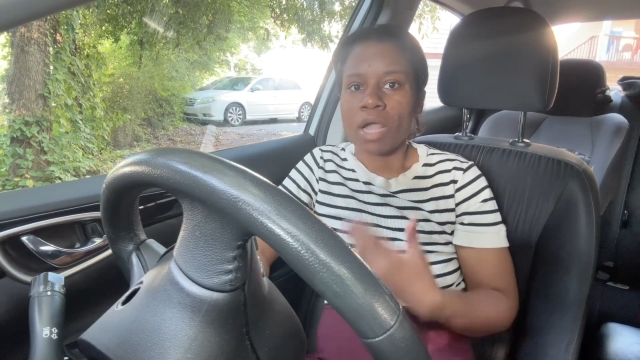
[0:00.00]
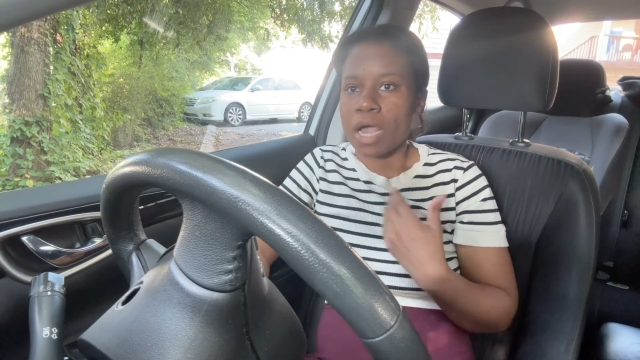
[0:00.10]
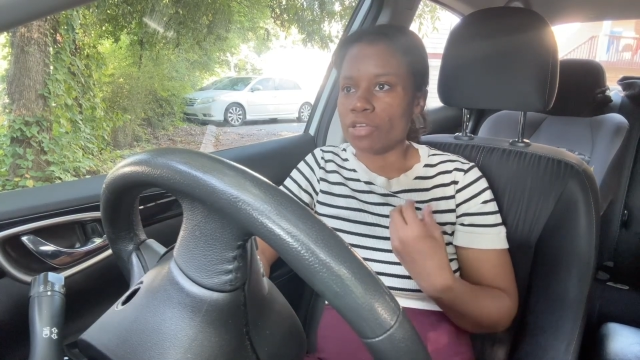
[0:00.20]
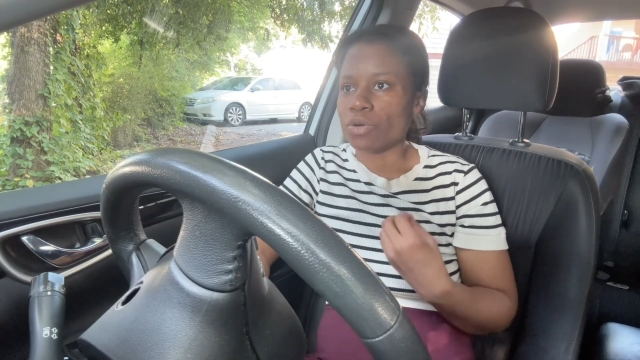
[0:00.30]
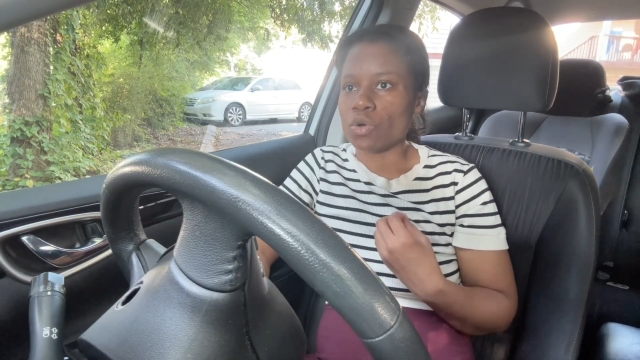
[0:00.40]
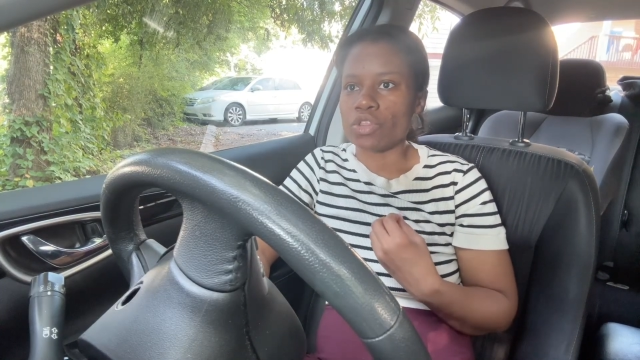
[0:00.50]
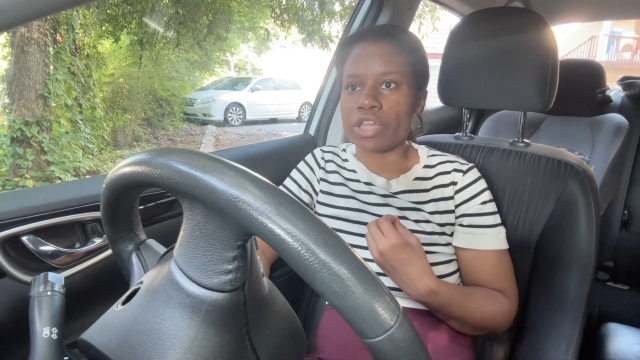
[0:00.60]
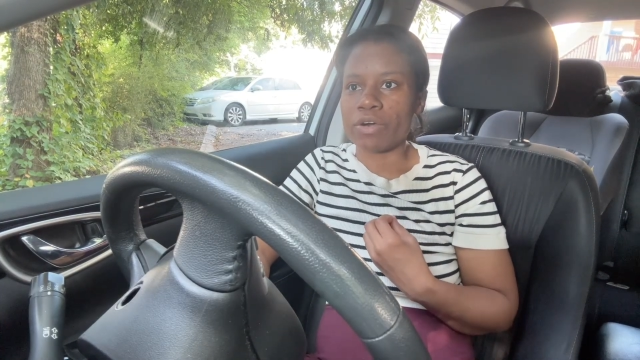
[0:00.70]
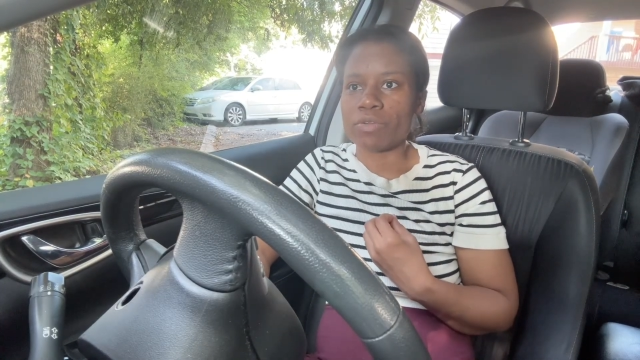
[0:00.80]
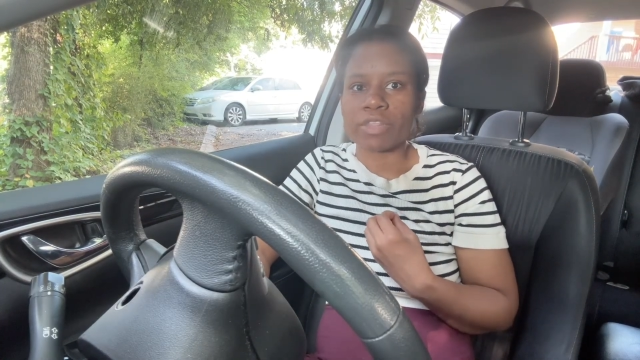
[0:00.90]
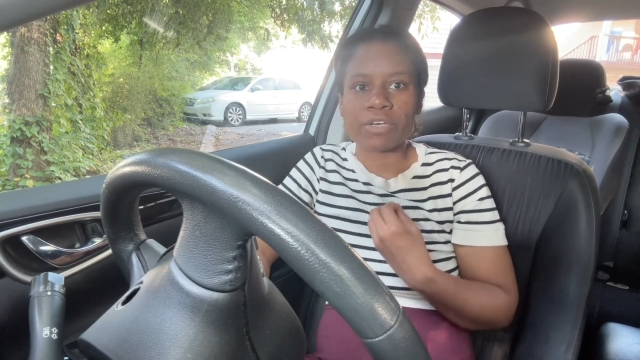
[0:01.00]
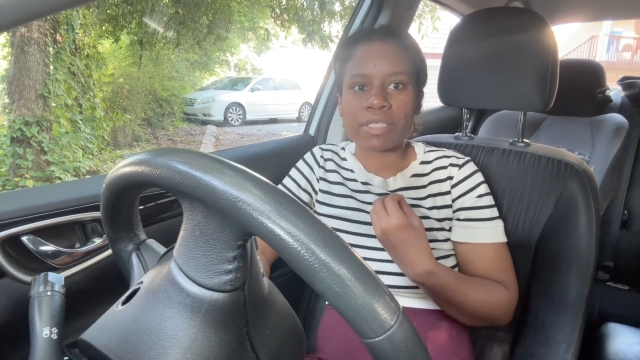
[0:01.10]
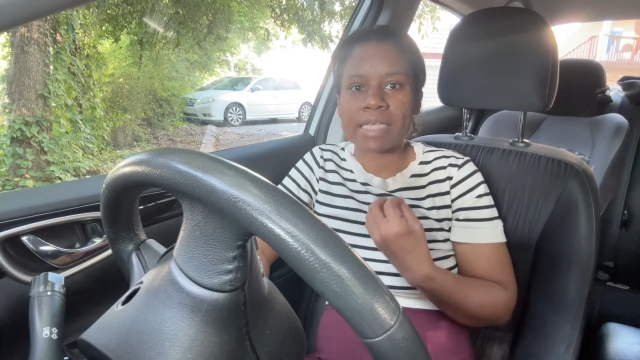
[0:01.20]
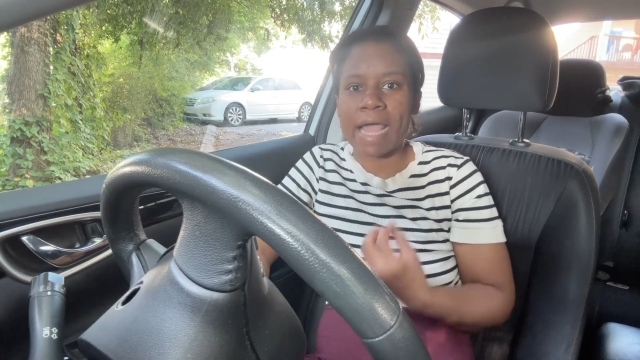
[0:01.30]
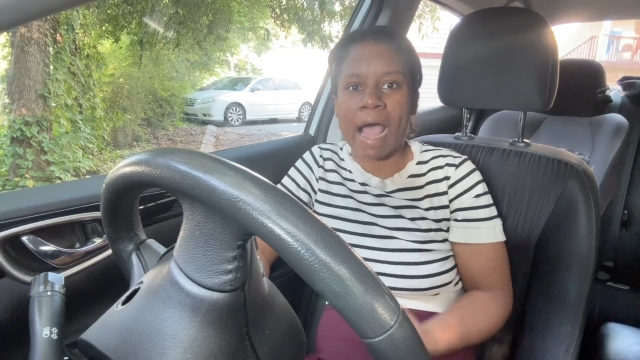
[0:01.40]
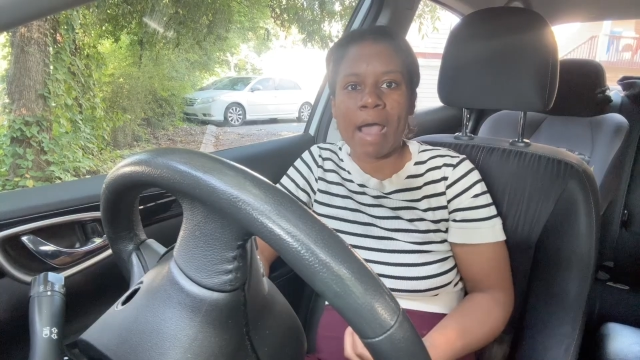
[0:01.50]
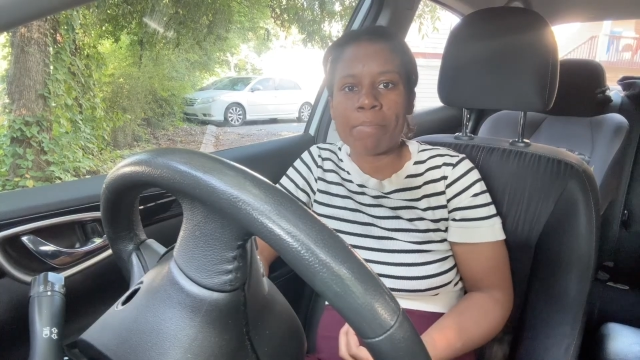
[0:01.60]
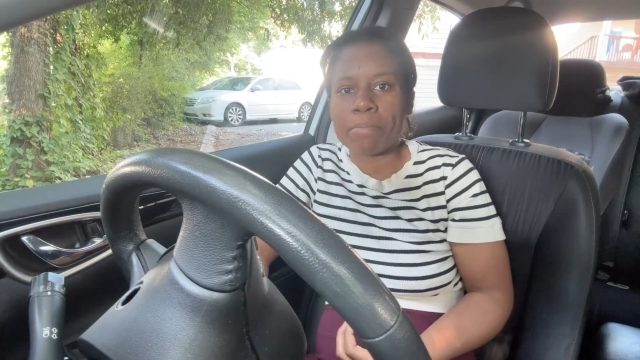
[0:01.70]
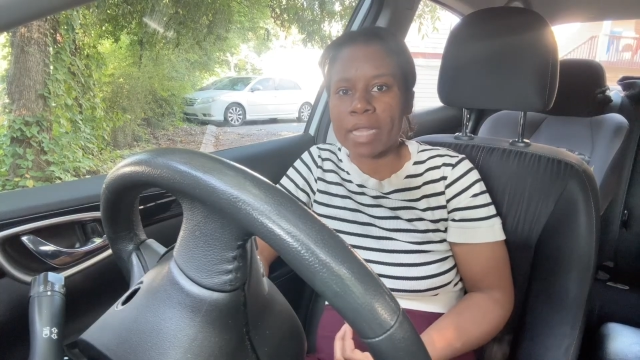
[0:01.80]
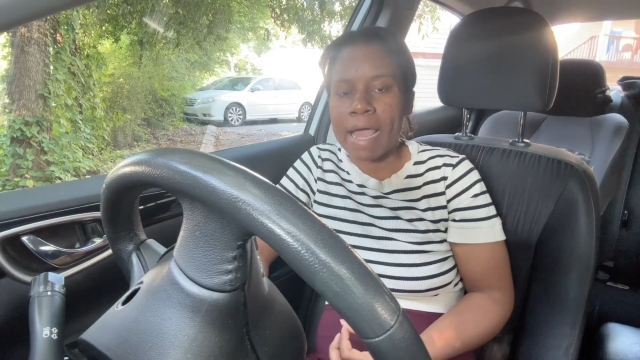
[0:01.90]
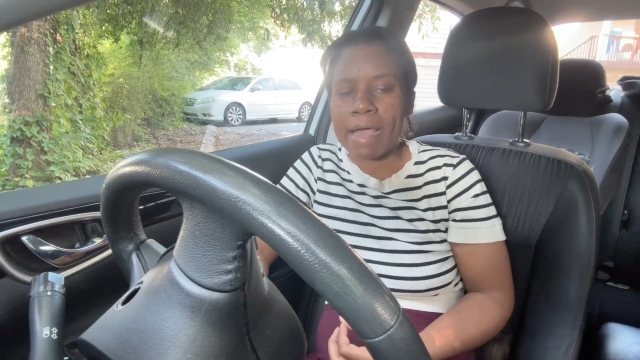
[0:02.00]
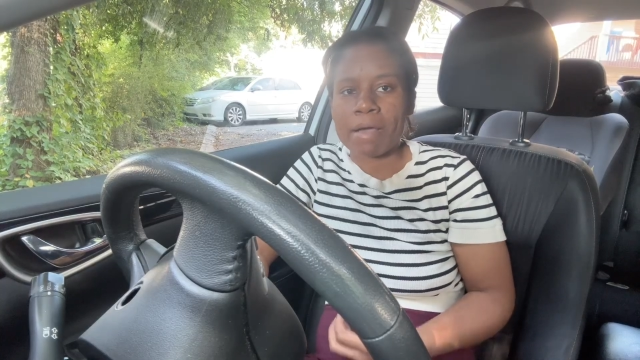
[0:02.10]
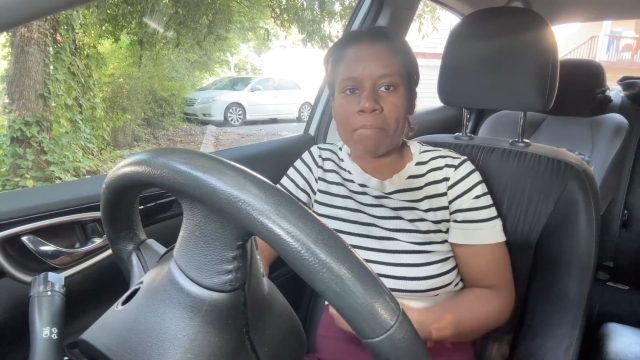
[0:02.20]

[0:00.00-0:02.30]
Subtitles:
They'll say, I'm black,